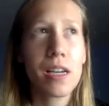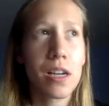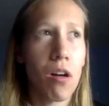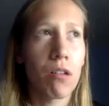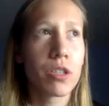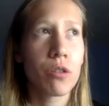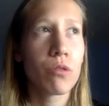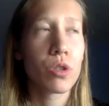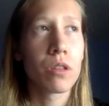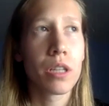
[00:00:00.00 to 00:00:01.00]
college
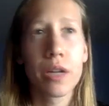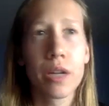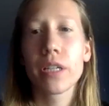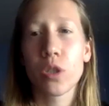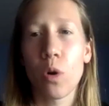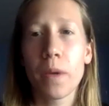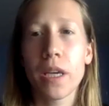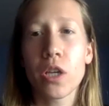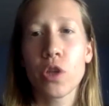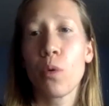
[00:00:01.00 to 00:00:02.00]
coach literally told
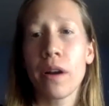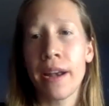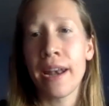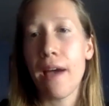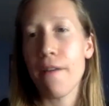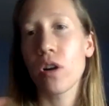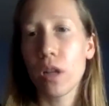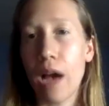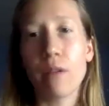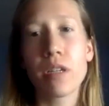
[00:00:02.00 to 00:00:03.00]
me you are never
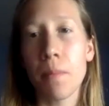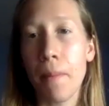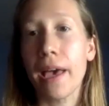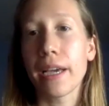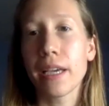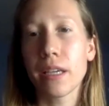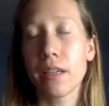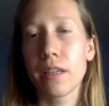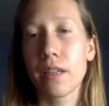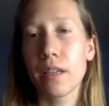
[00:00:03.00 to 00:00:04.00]
allowed to meg
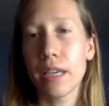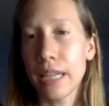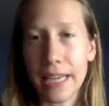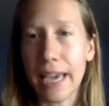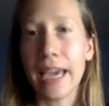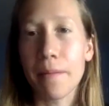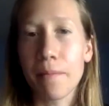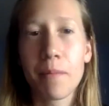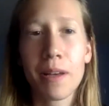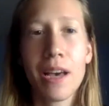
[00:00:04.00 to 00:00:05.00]
in a game
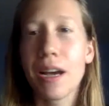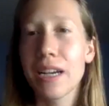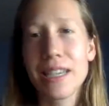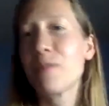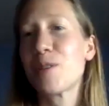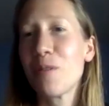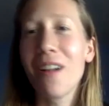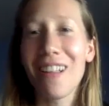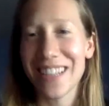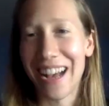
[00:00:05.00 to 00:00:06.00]
because I would do it
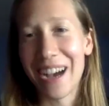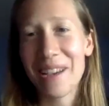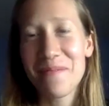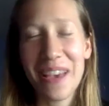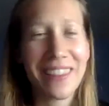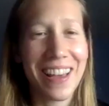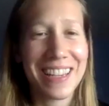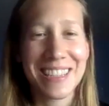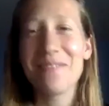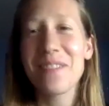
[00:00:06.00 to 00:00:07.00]
all the time, and like
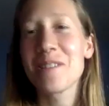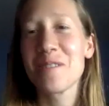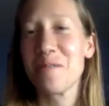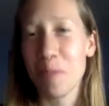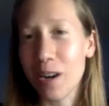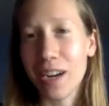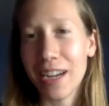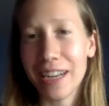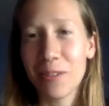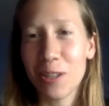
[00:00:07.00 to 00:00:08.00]
sometimes it would work,
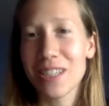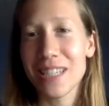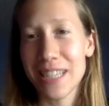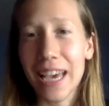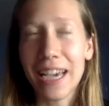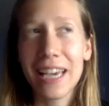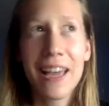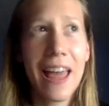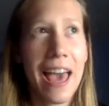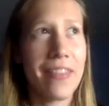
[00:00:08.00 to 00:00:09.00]
and I would look sick,
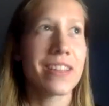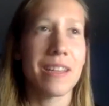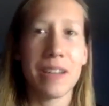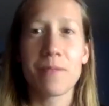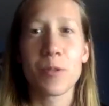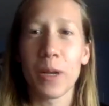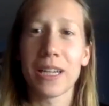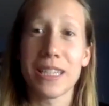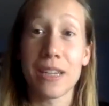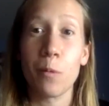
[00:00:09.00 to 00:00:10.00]
and then sometimes when it
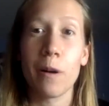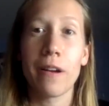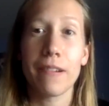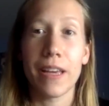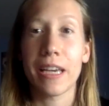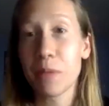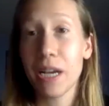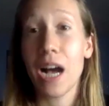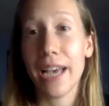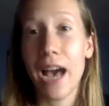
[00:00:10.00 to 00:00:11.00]
didn't work, like and we
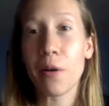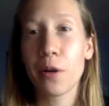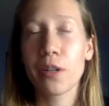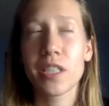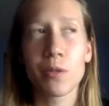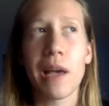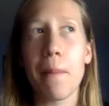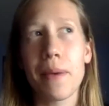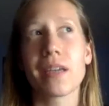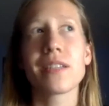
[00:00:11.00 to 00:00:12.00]
got countered, she would get
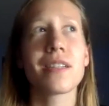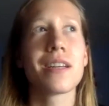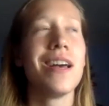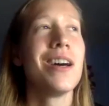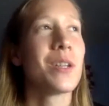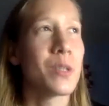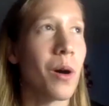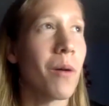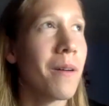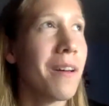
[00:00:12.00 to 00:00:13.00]
pissed.
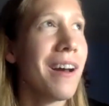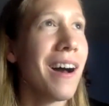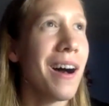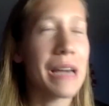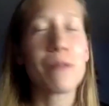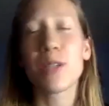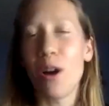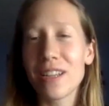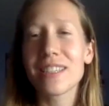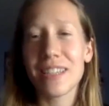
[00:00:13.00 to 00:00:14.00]
So it was
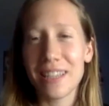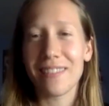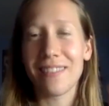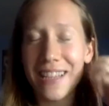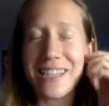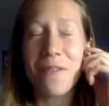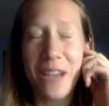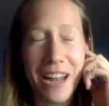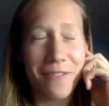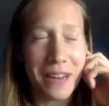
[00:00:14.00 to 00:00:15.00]
honestly that's how we
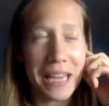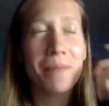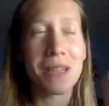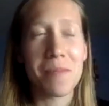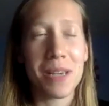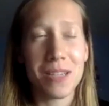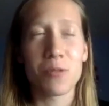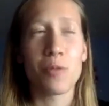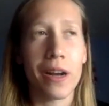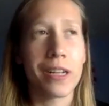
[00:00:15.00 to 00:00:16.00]
kind of named it because it was a
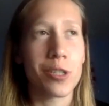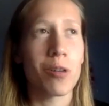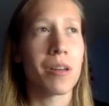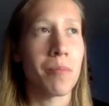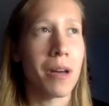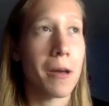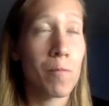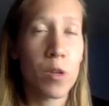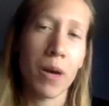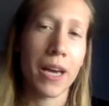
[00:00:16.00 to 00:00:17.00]
running joke in my
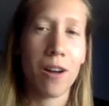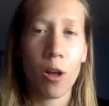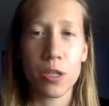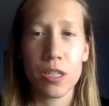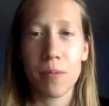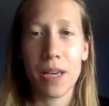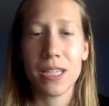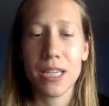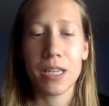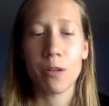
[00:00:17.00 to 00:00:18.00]
with my college teammate
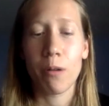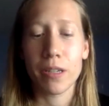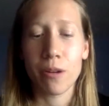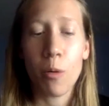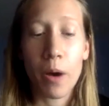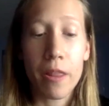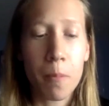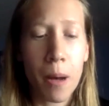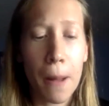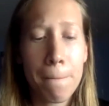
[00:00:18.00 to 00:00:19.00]
Sydney, who I do it with.
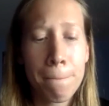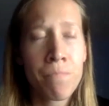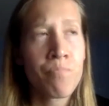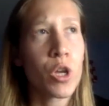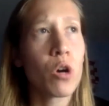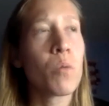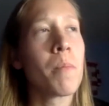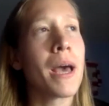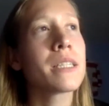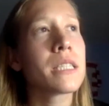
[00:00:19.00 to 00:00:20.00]
But no,
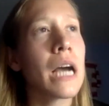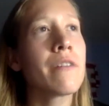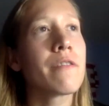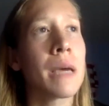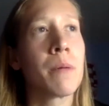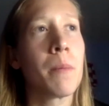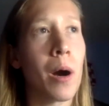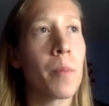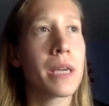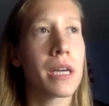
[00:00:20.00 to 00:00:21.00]
Meg kind of came
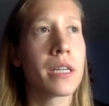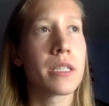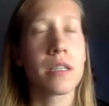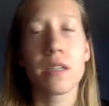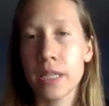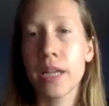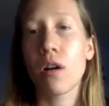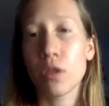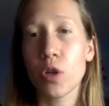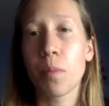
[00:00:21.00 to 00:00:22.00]
about because Sid
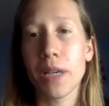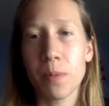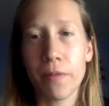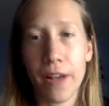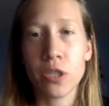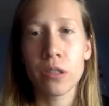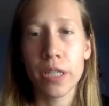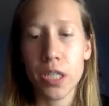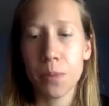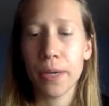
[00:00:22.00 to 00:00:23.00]
also plays professionally.
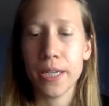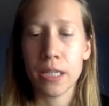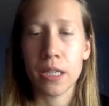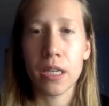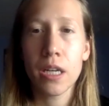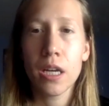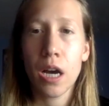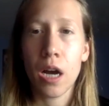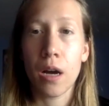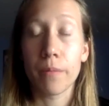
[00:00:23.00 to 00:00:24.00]
She plays in
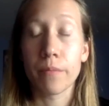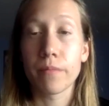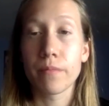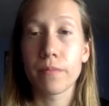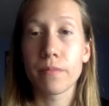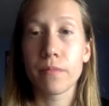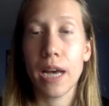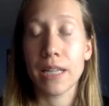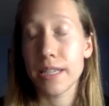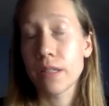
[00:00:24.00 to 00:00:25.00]

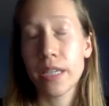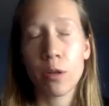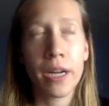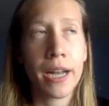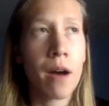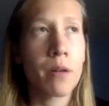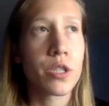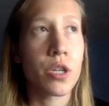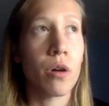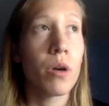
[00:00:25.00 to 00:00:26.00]
at Celtic right now, and
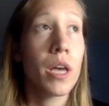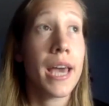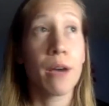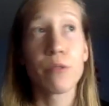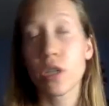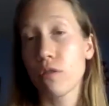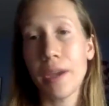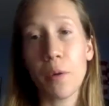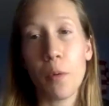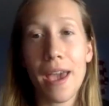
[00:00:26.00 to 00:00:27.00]
so it was a
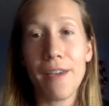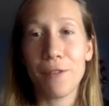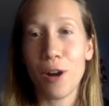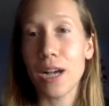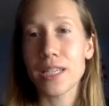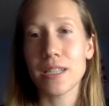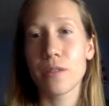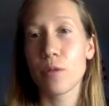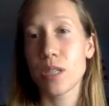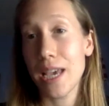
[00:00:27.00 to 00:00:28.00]
great way for us
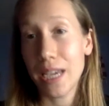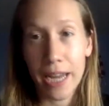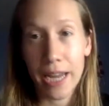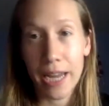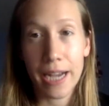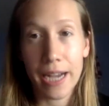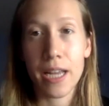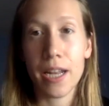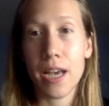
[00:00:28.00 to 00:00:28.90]
to stay connected